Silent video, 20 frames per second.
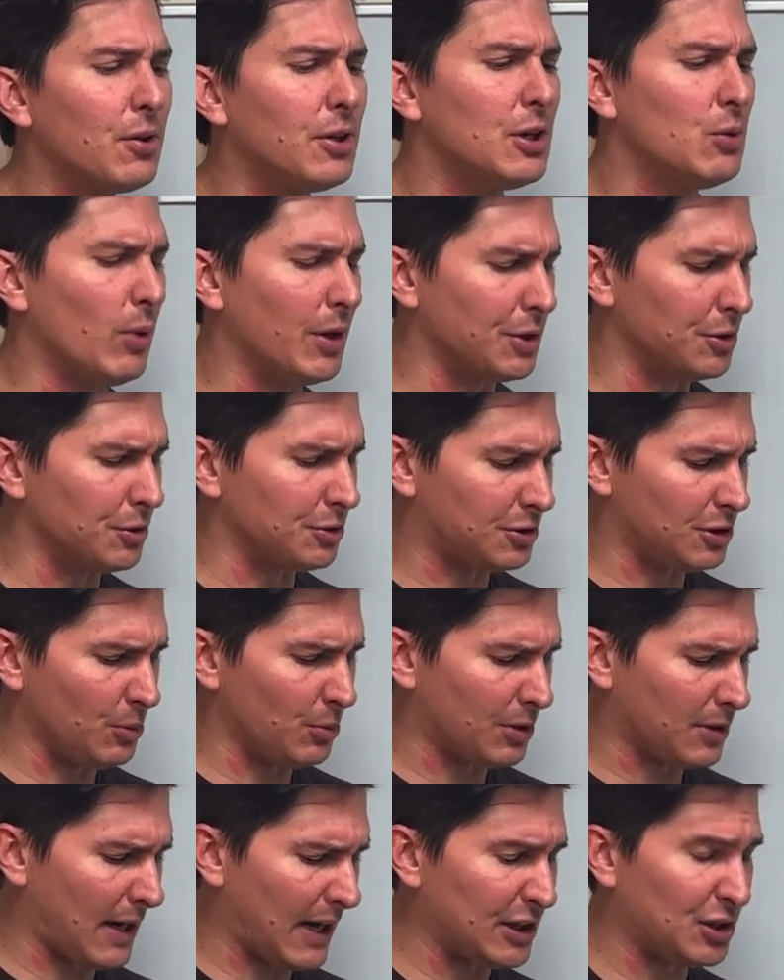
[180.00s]
what you'll see
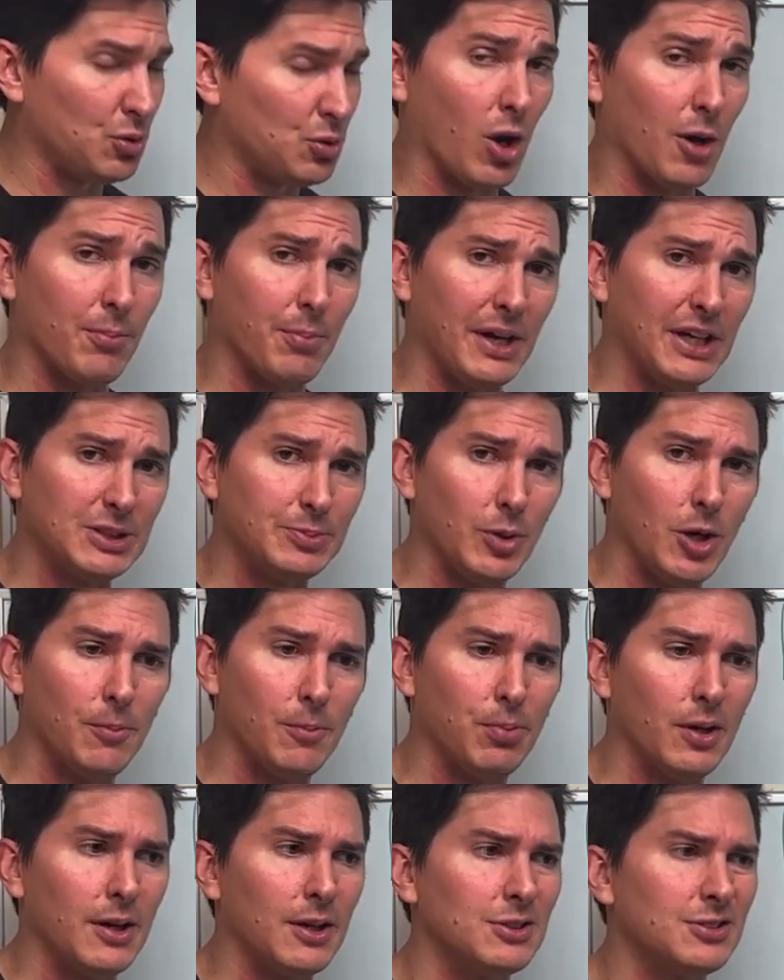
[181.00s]
with guys who aren't baseball
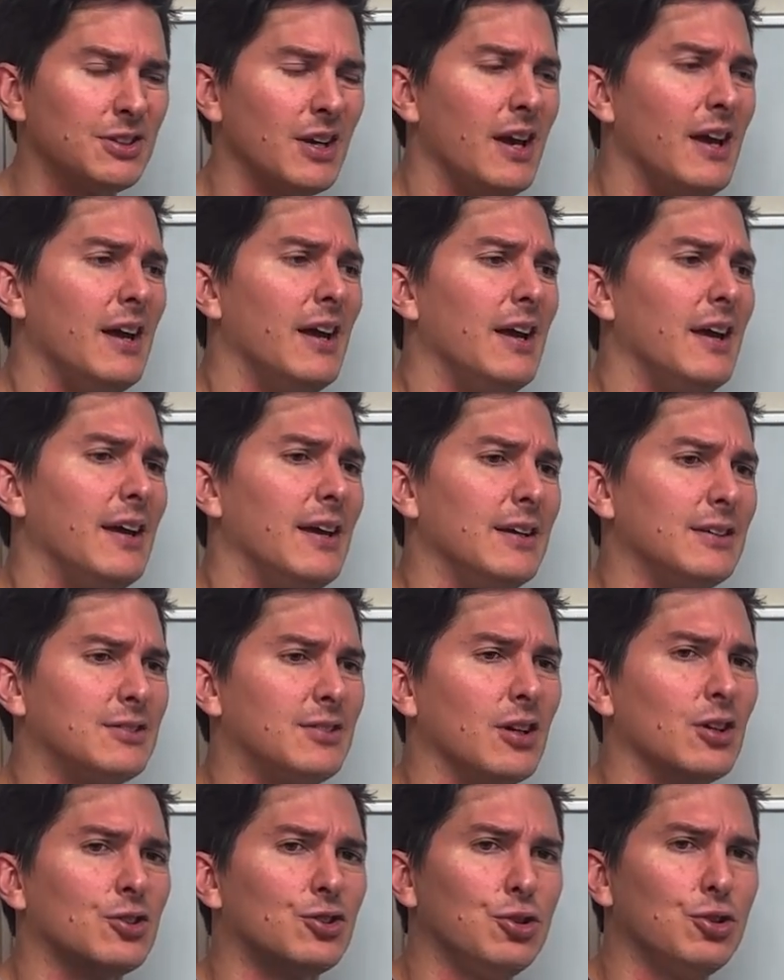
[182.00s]
players is
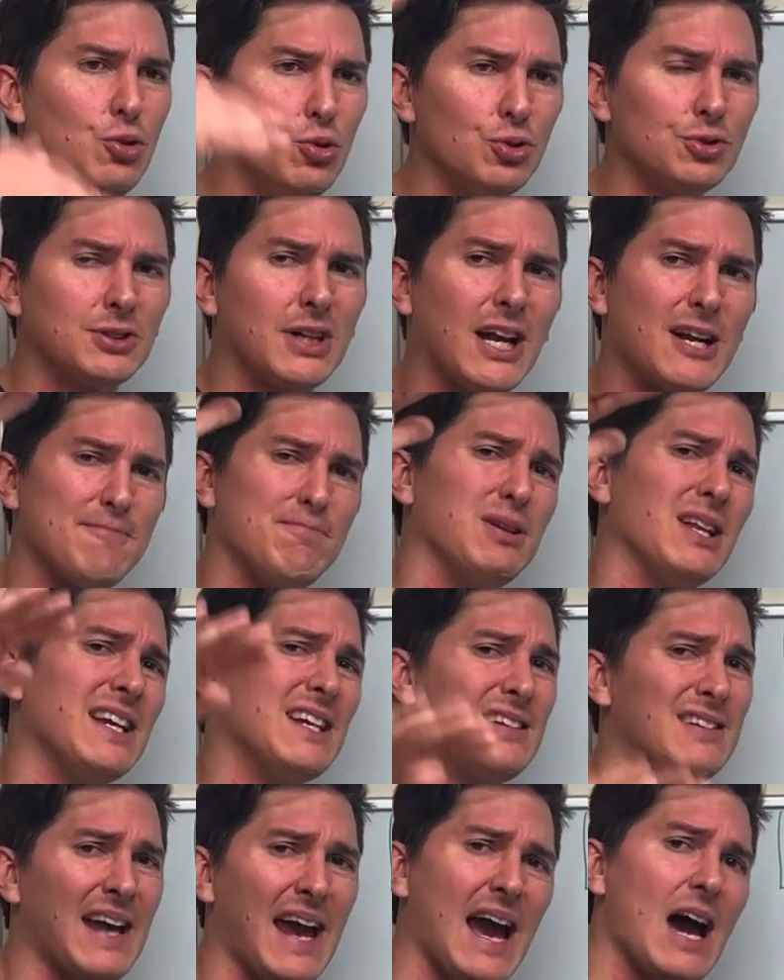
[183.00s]
their tools kind of play
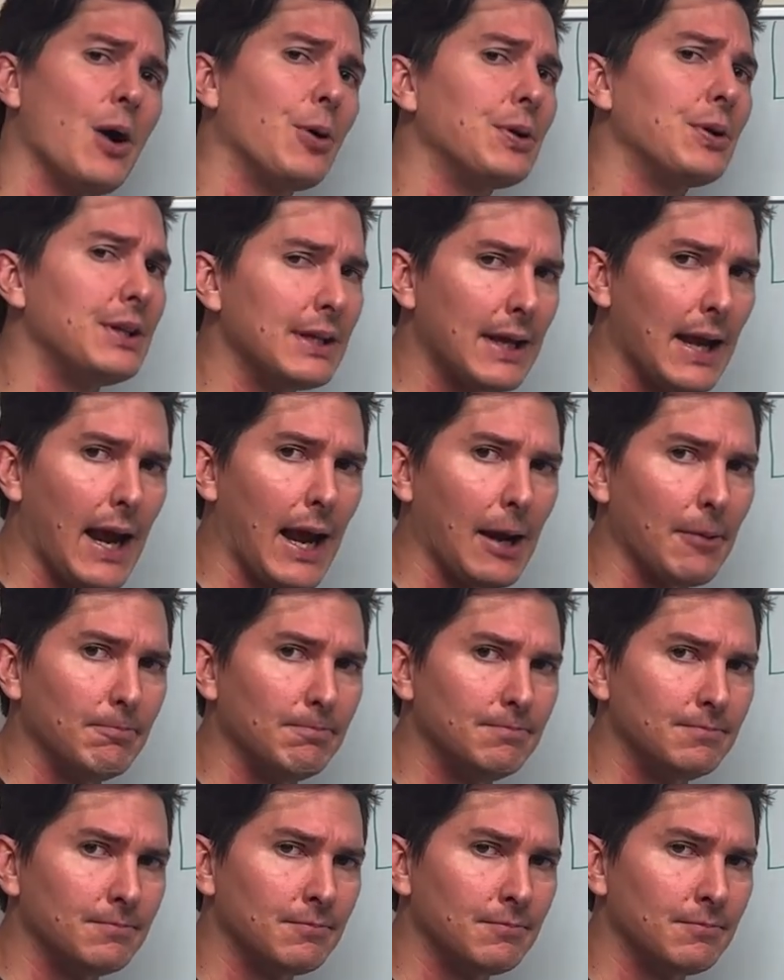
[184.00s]
down in the game.